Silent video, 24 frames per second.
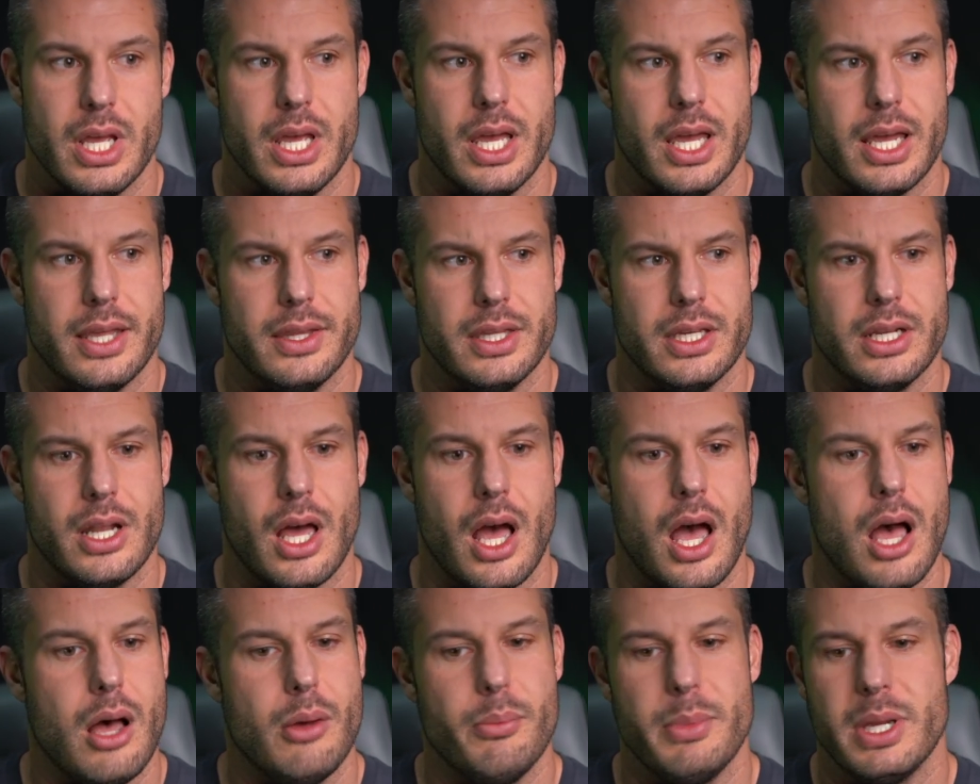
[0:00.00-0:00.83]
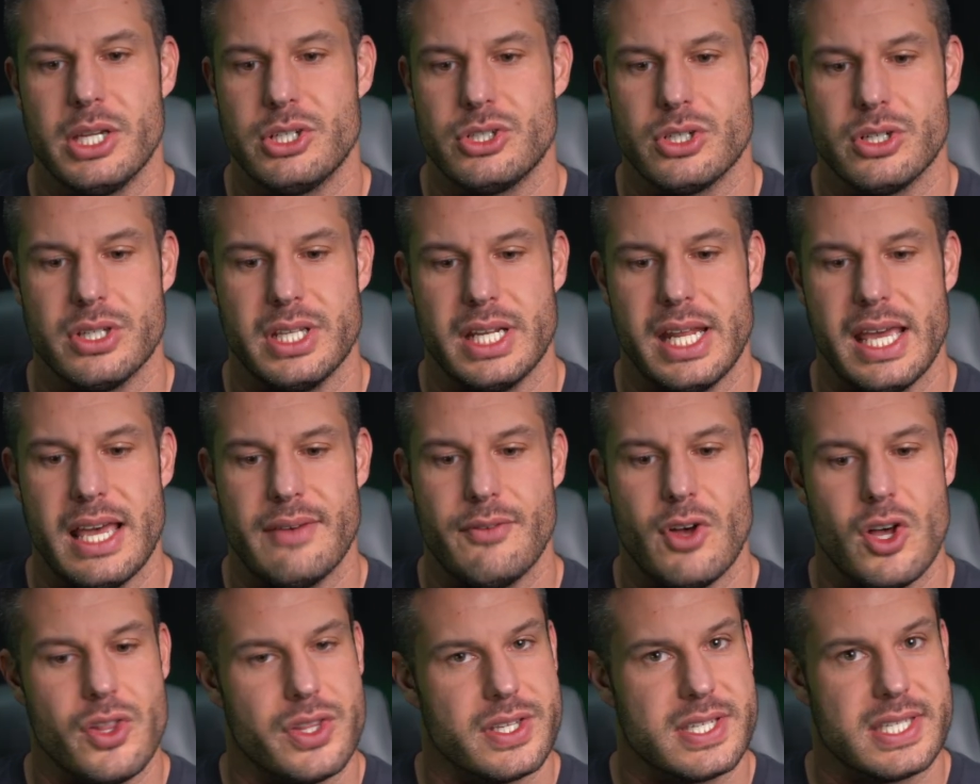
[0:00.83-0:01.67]
And then I'll make sure that I have
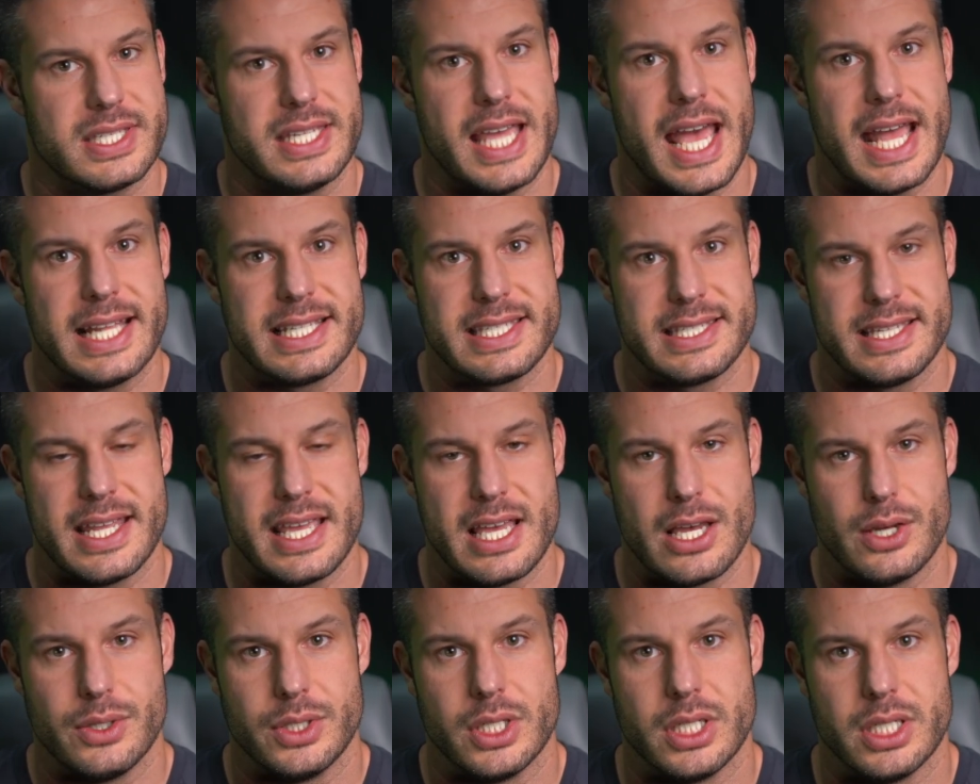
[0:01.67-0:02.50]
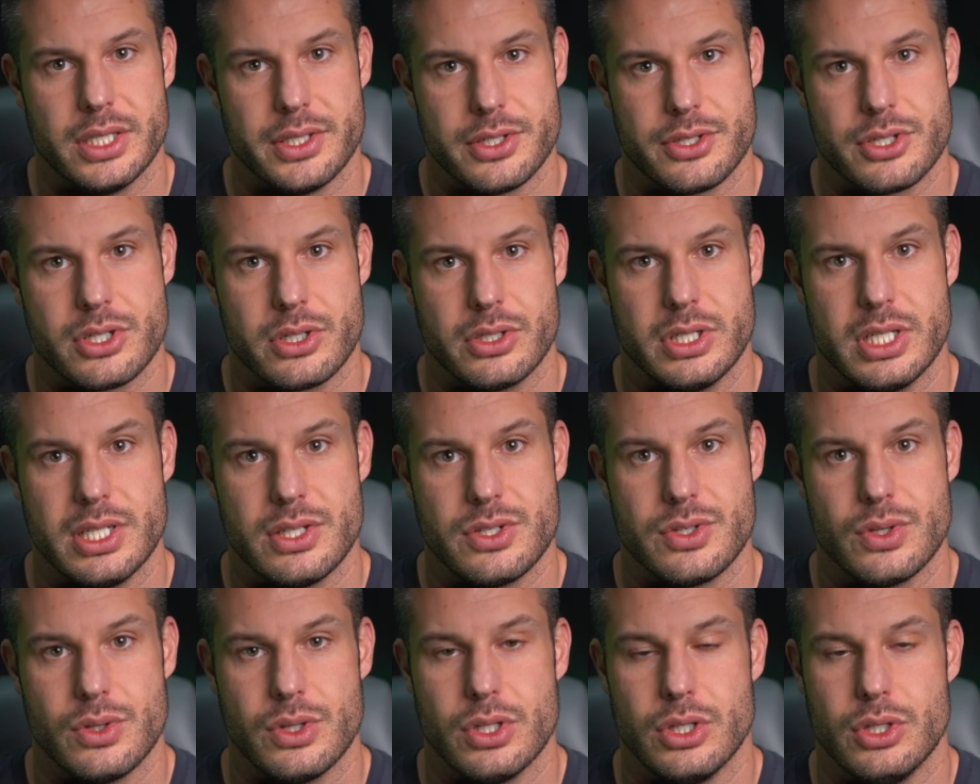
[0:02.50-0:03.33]
all the stats down on the screen
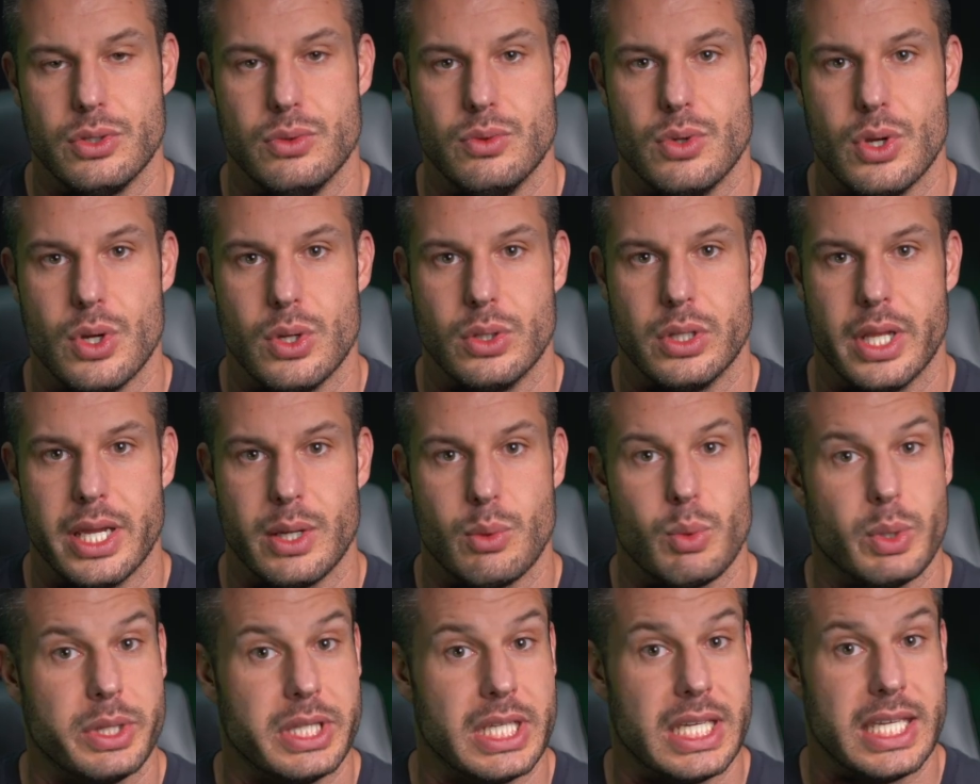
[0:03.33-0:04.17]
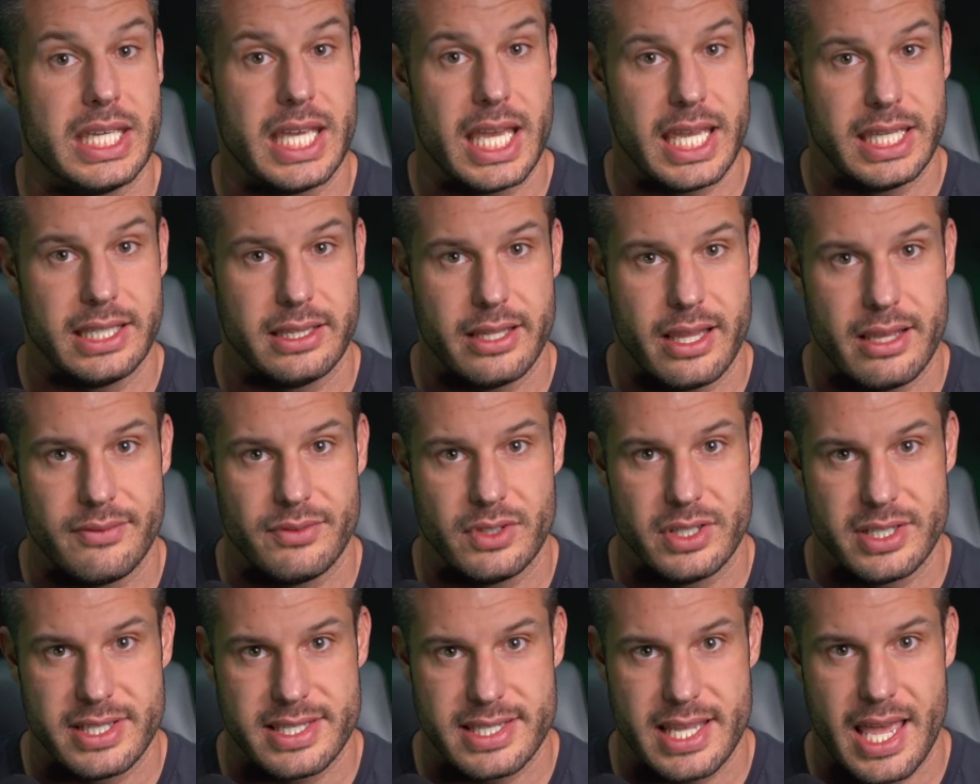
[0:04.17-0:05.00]
so that you know like what the gain
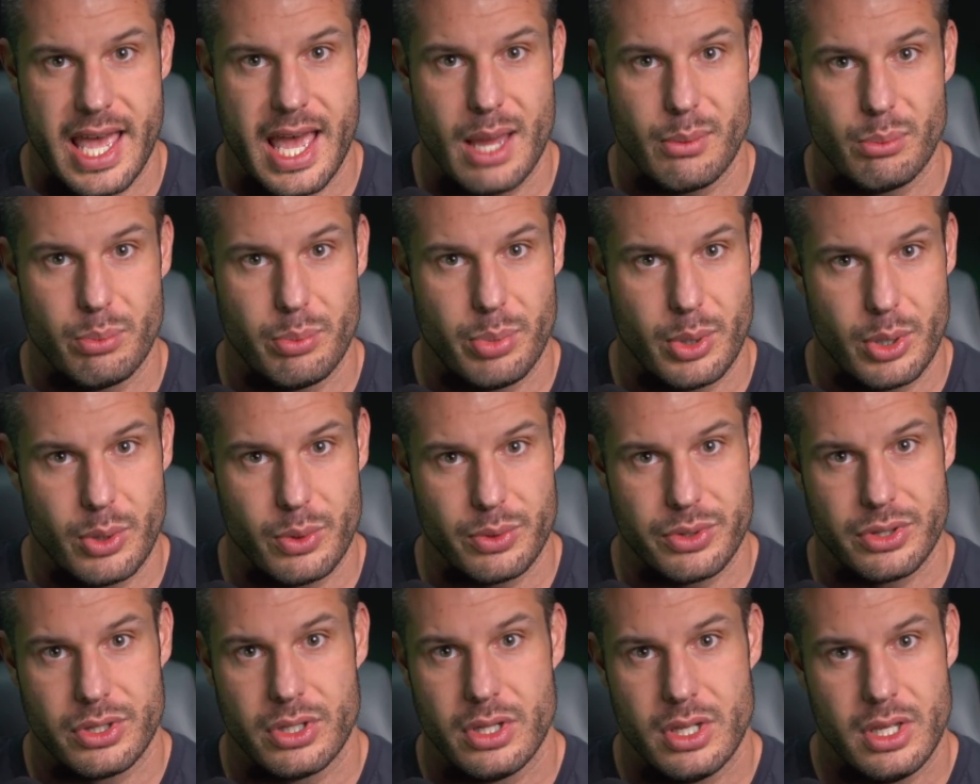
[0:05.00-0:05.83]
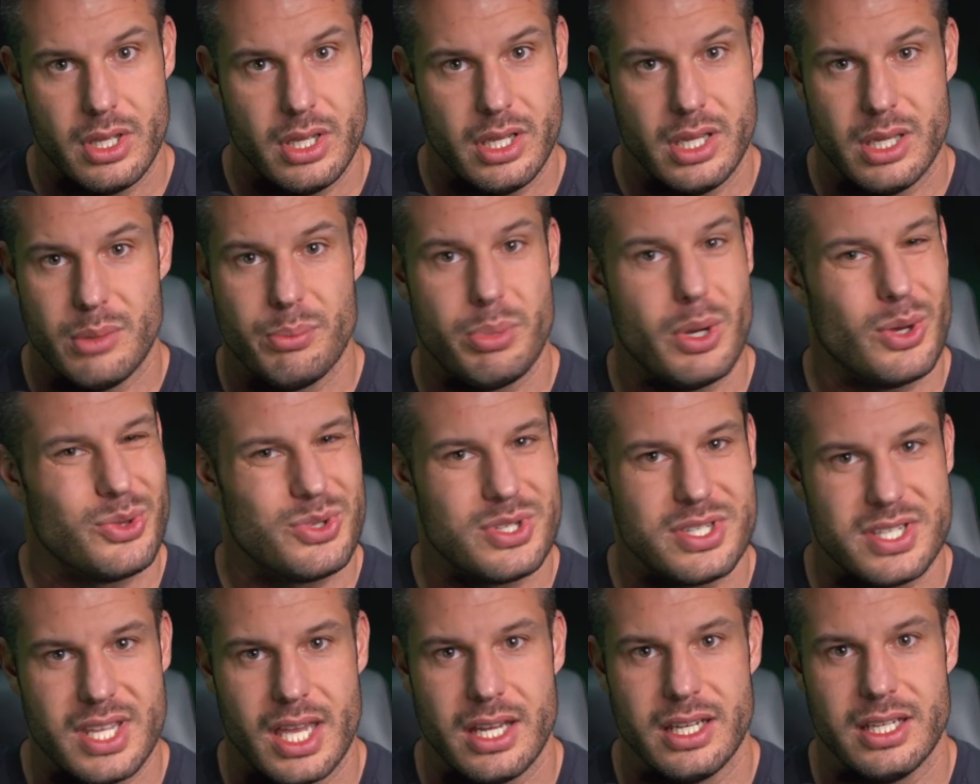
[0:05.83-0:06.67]
level is at in both
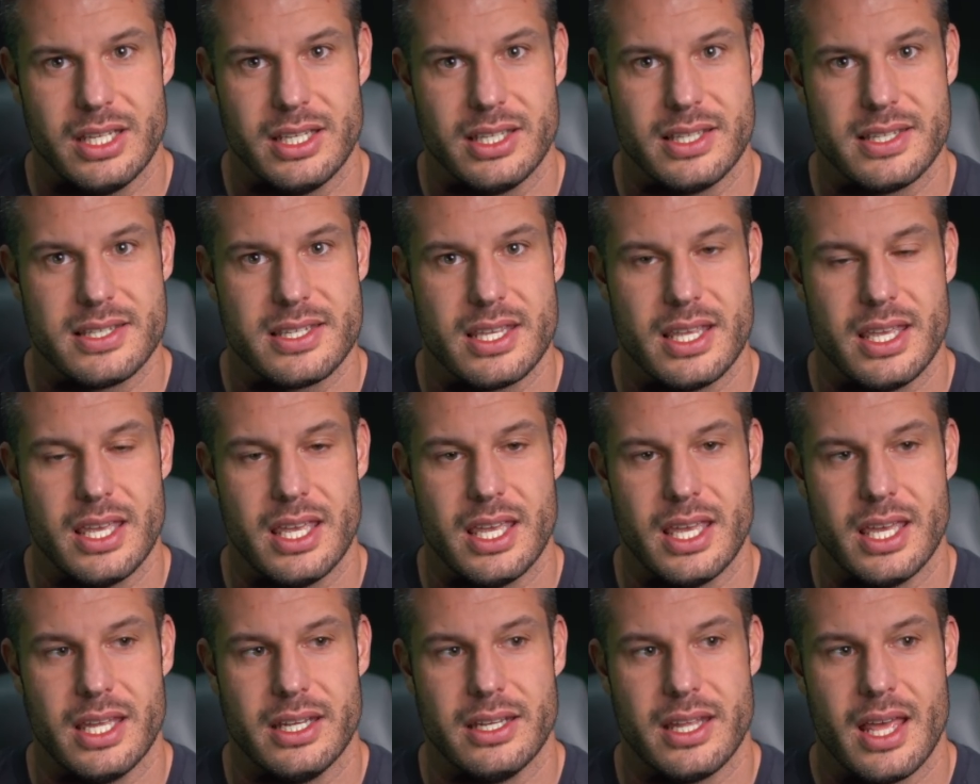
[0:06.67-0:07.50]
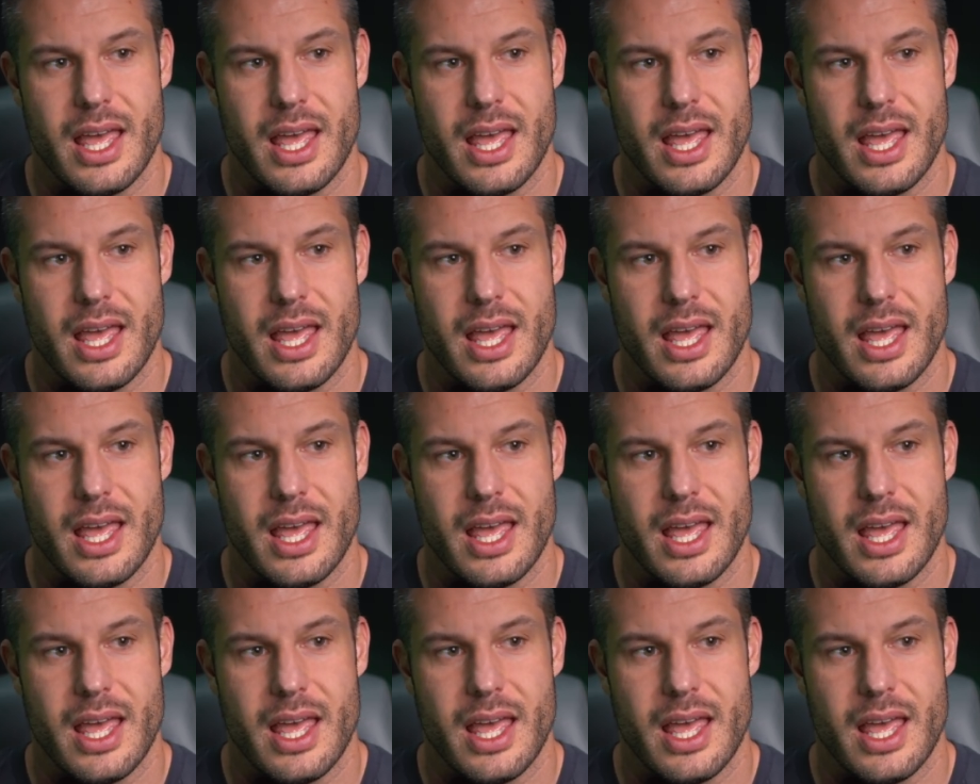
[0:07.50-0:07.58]
settings. And